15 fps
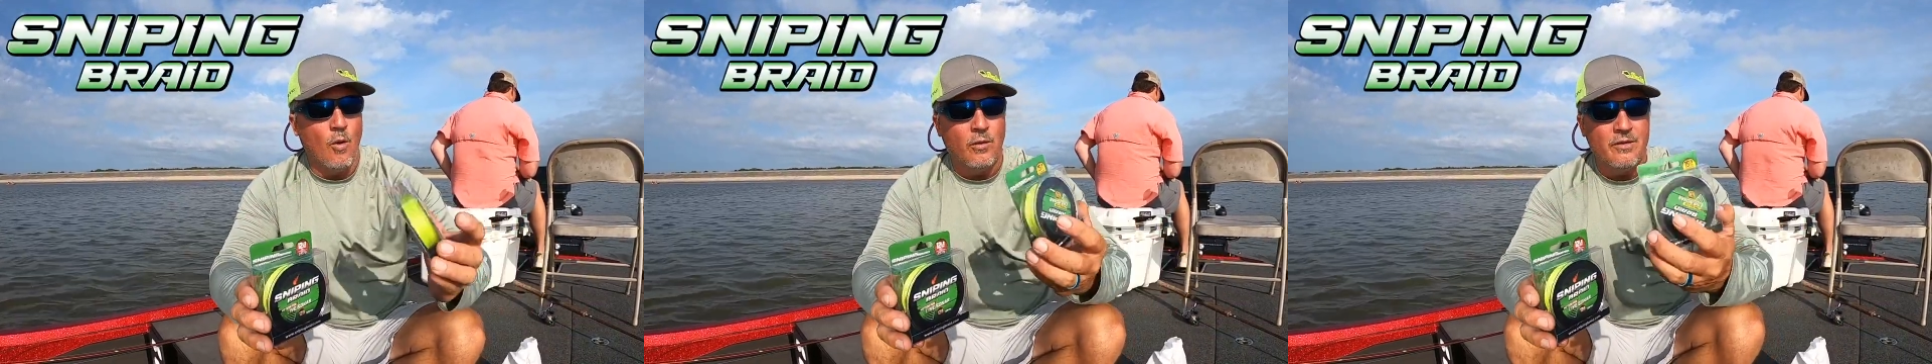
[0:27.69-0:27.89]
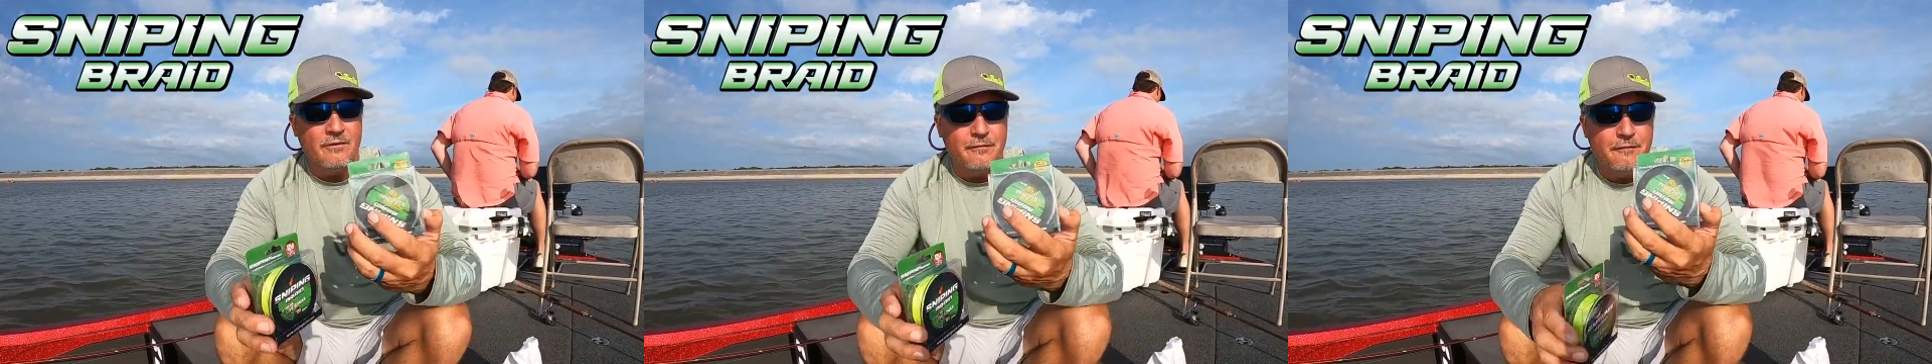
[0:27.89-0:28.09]

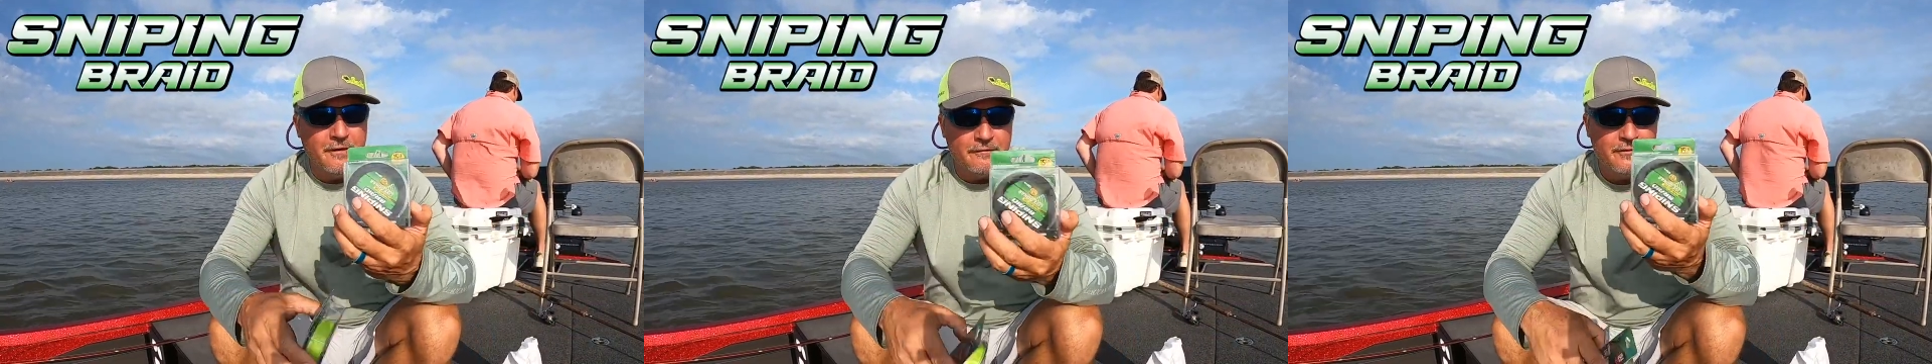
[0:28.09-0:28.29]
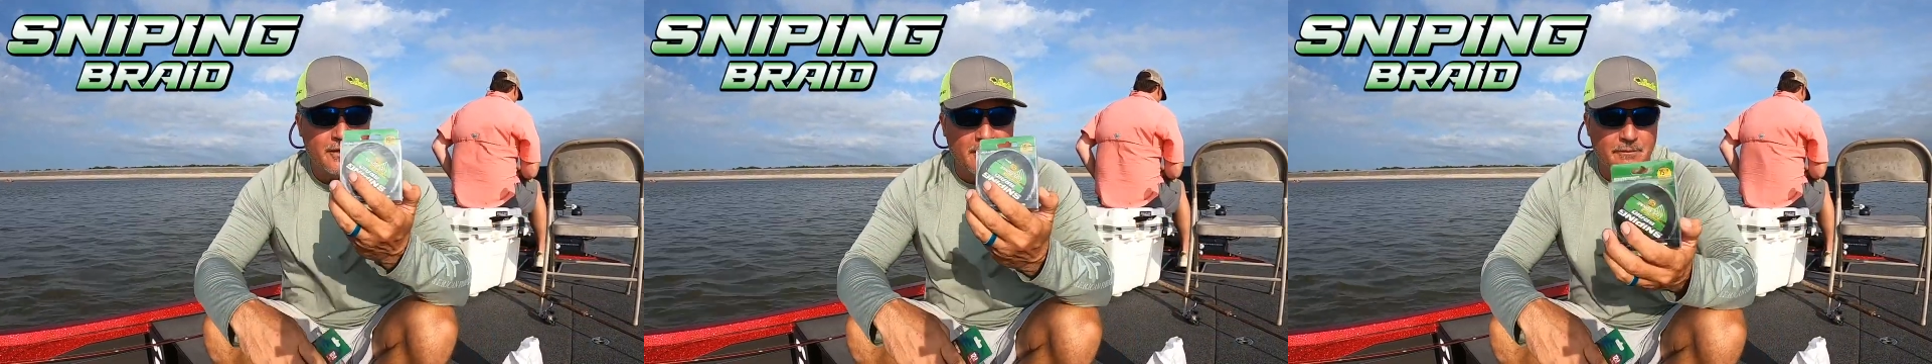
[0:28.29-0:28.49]
or the
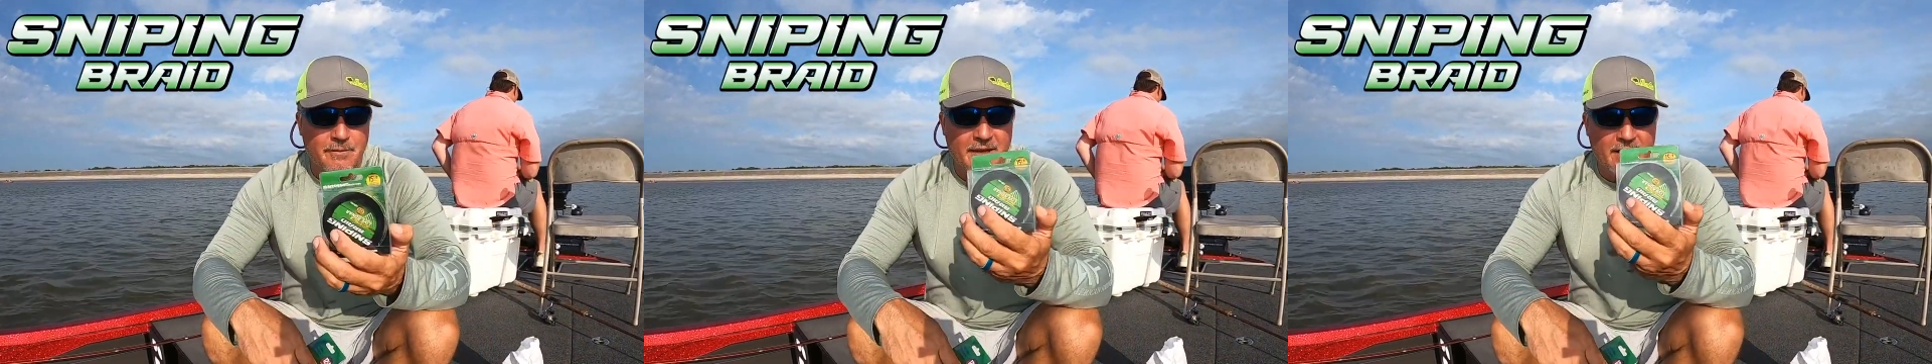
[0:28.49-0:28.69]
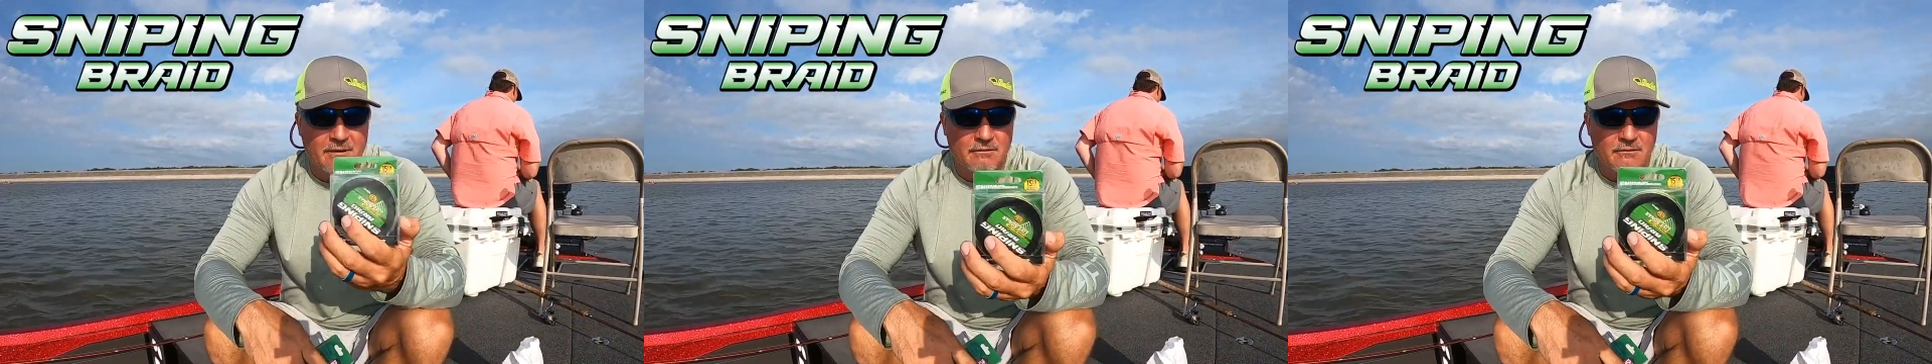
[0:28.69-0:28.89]
15-pound.
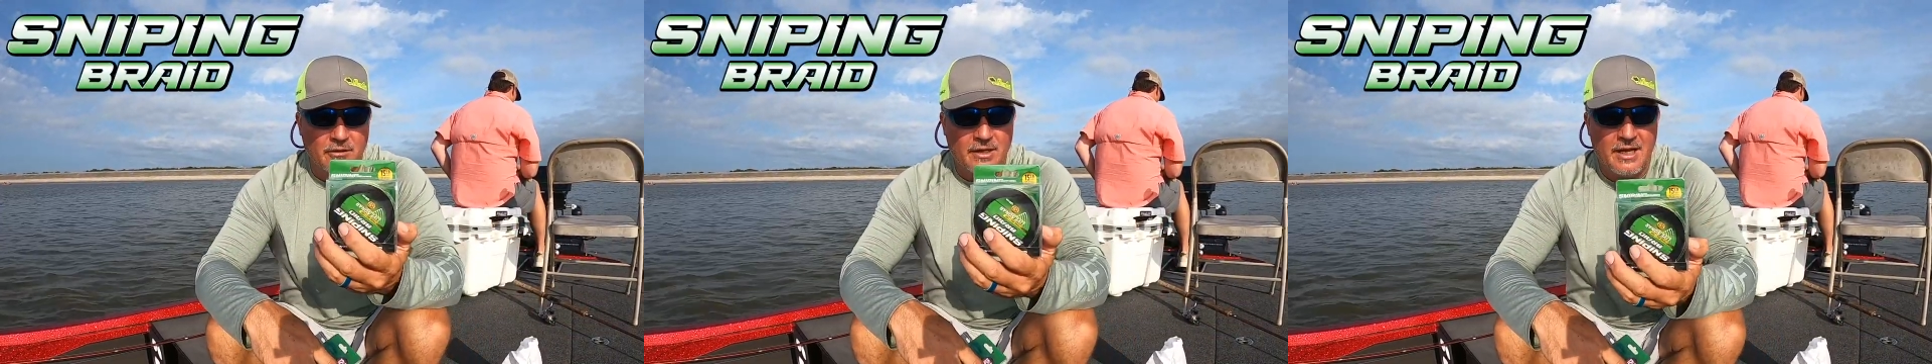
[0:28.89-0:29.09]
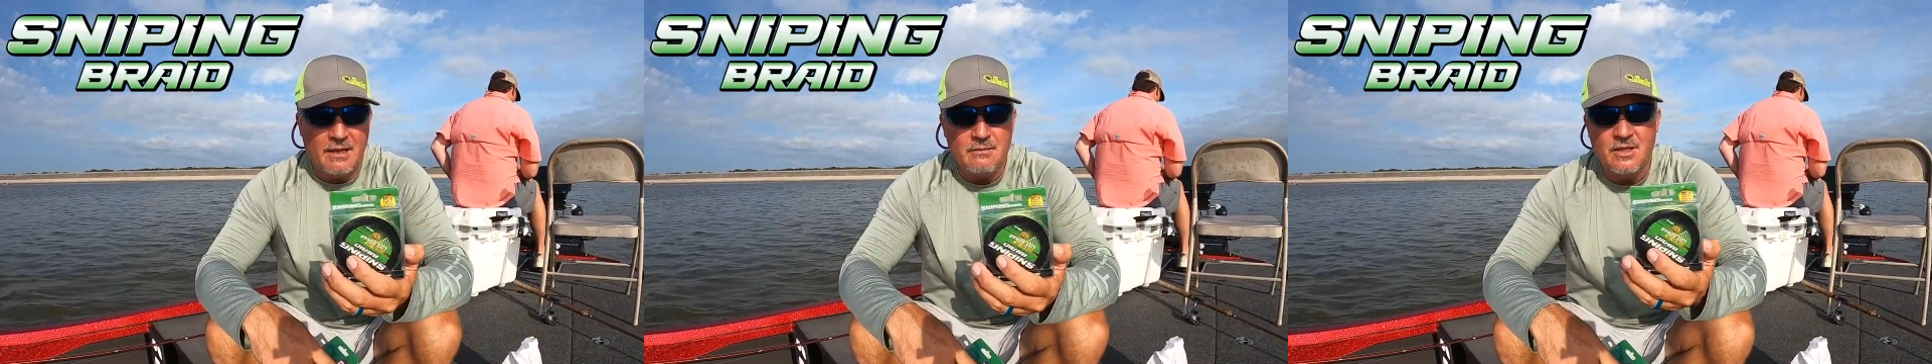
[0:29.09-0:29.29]

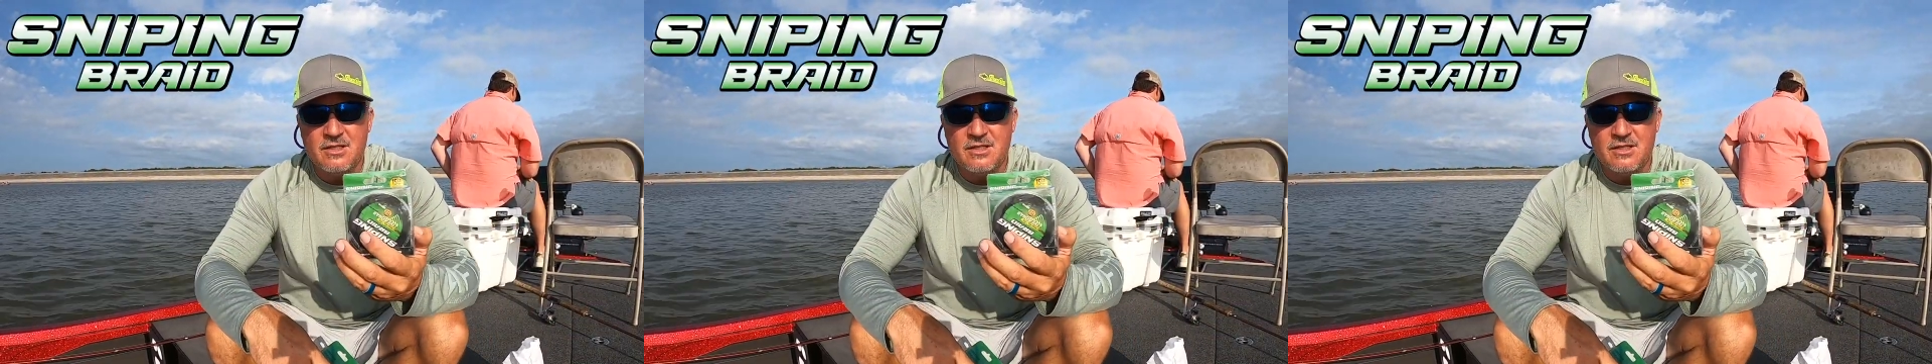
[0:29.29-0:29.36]
Okay,